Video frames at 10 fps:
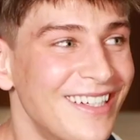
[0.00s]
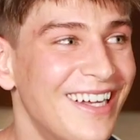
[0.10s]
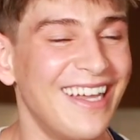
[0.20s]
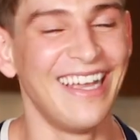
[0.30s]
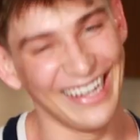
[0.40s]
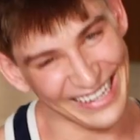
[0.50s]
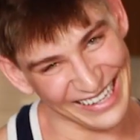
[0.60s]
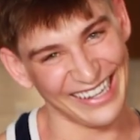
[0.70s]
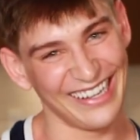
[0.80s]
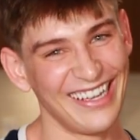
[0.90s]

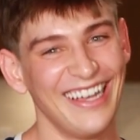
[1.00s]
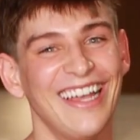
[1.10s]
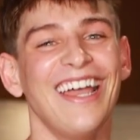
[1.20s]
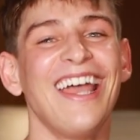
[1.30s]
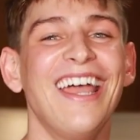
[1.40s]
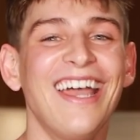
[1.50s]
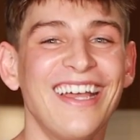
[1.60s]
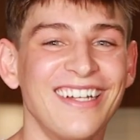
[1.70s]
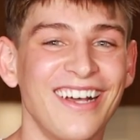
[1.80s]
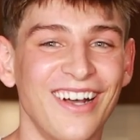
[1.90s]

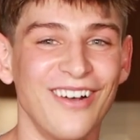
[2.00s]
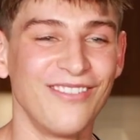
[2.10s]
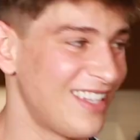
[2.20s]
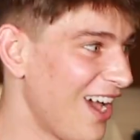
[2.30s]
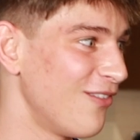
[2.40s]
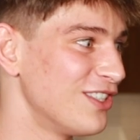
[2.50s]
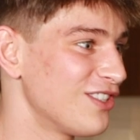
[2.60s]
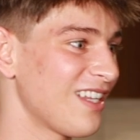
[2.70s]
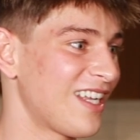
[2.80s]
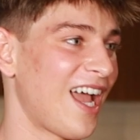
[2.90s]
And yeah, we
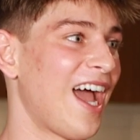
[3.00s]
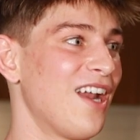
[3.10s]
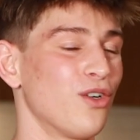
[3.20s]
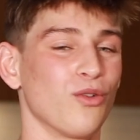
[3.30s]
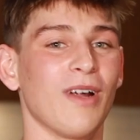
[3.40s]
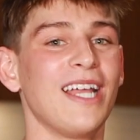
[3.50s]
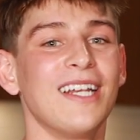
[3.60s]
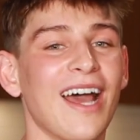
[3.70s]
just like had a great